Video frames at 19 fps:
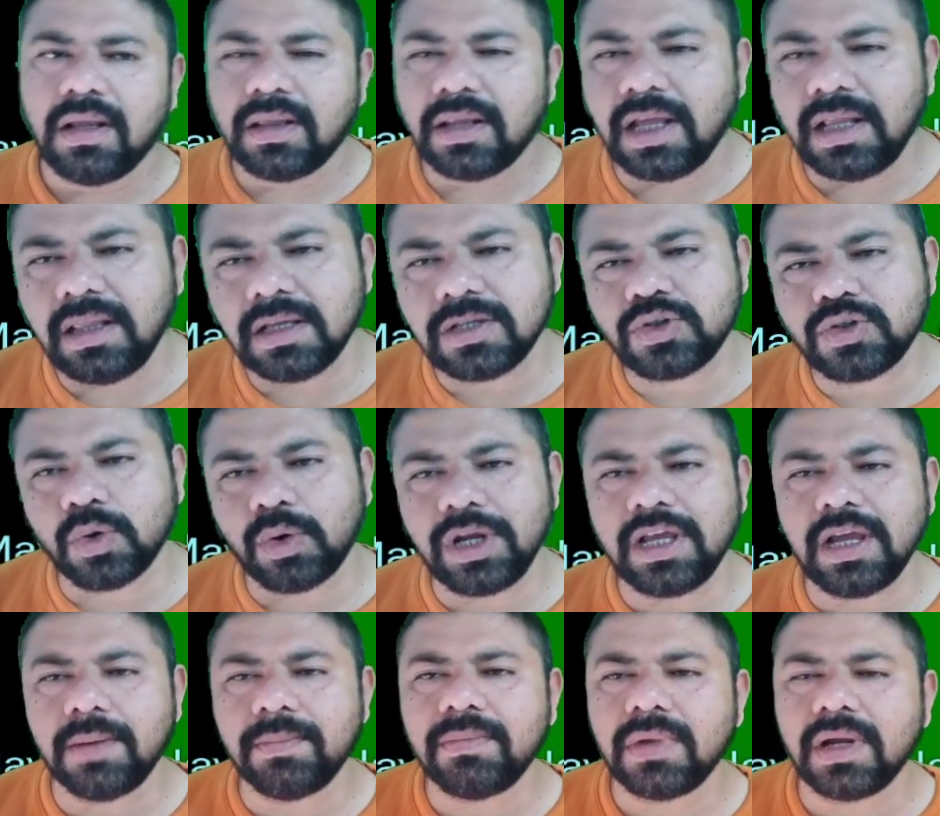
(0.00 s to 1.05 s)
Then the
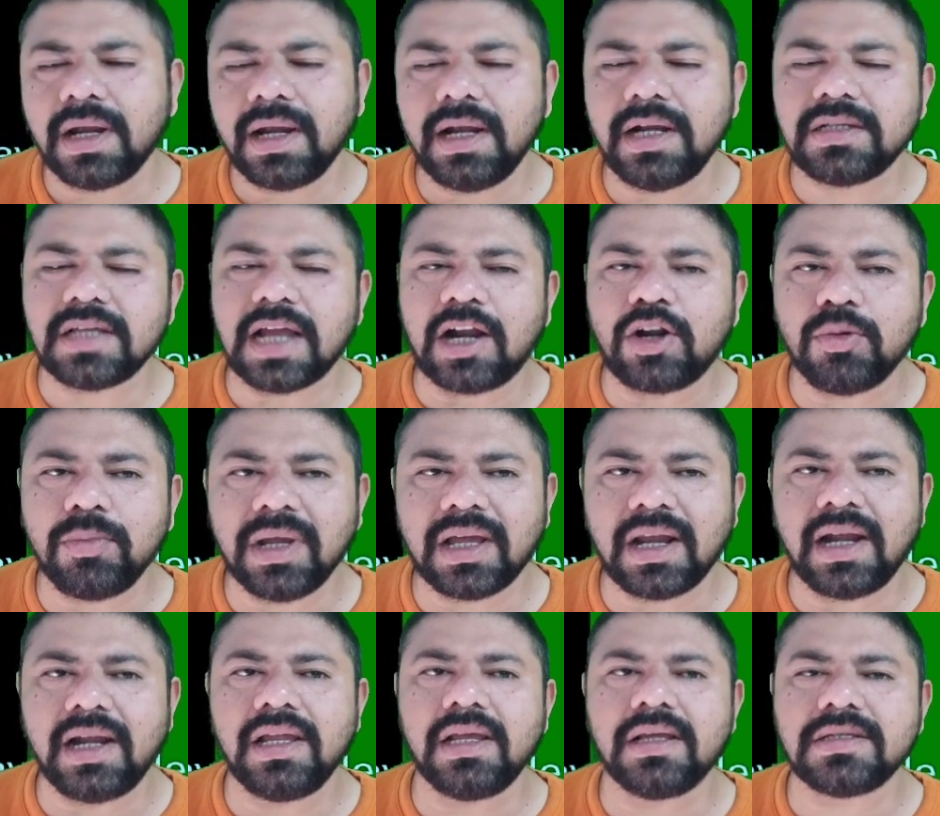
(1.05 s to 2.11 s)
sodium, its atomic
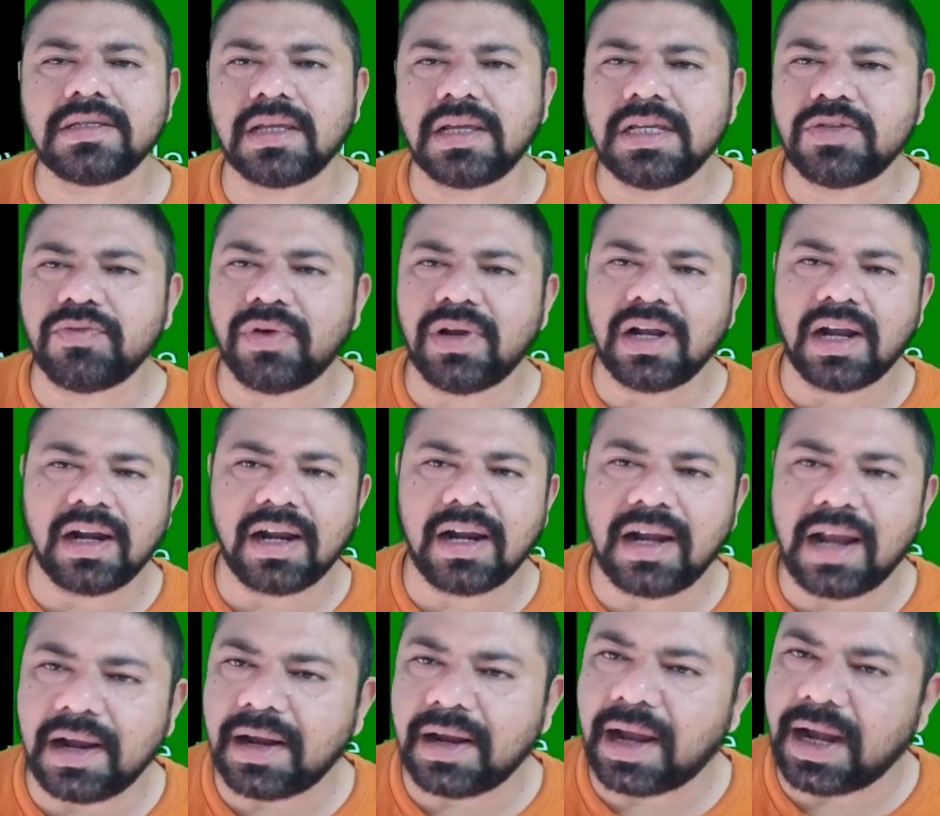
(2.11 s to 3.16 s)
radius is one
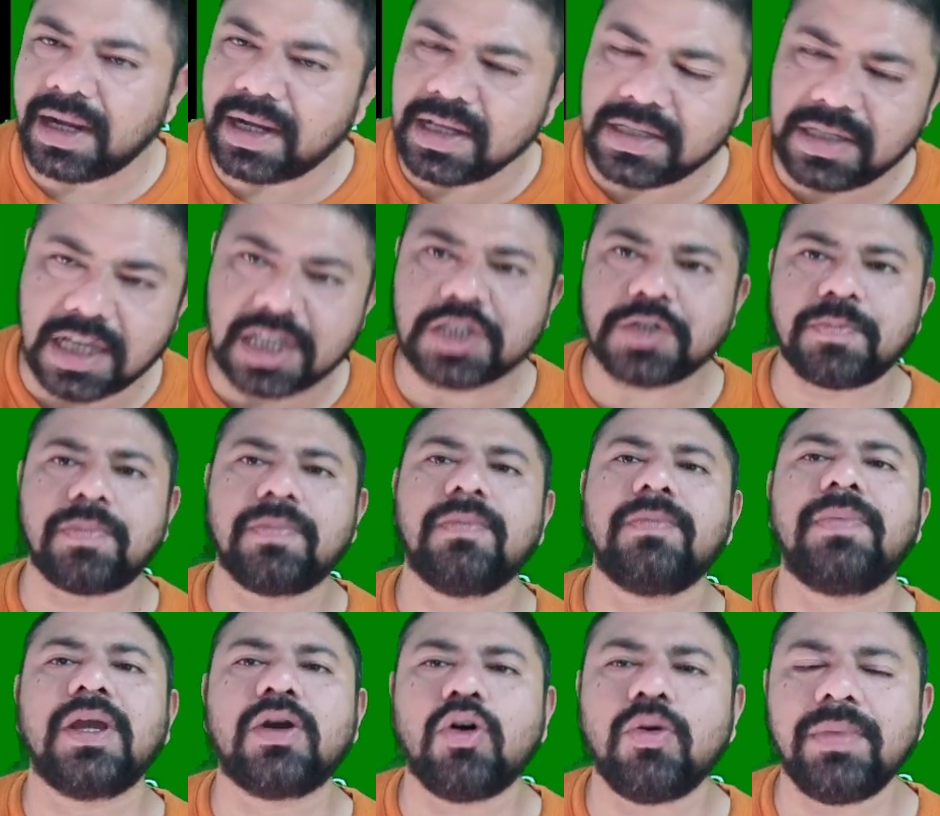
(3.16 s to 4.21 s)
hundred eighty-six
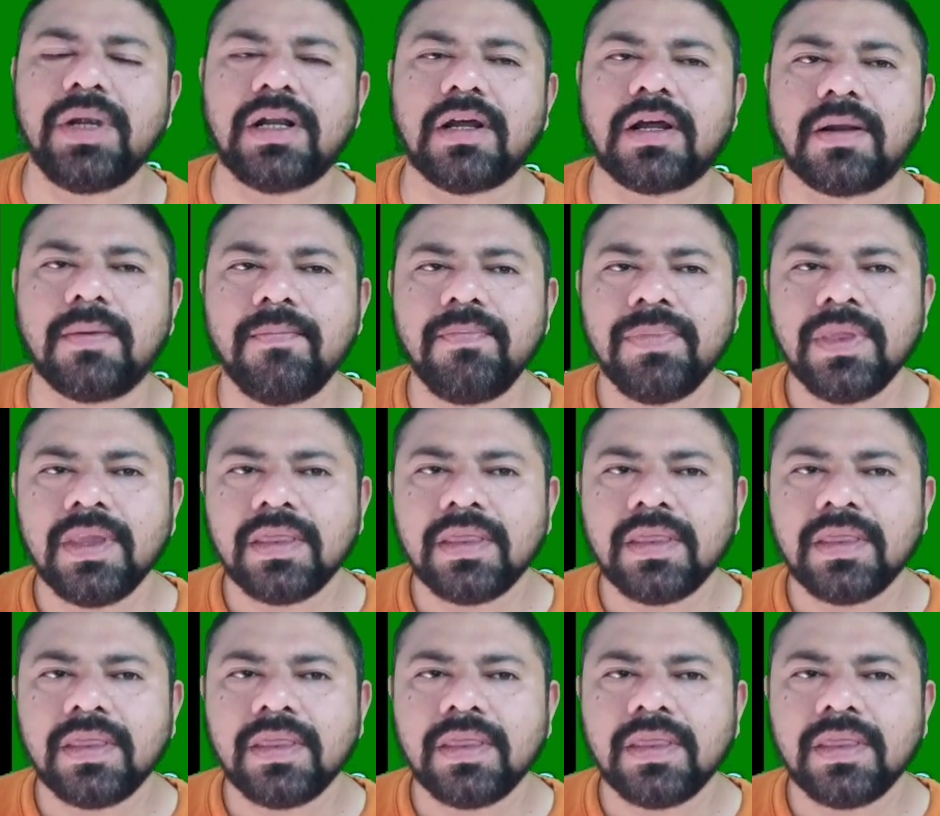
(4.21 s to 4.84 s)
picometer.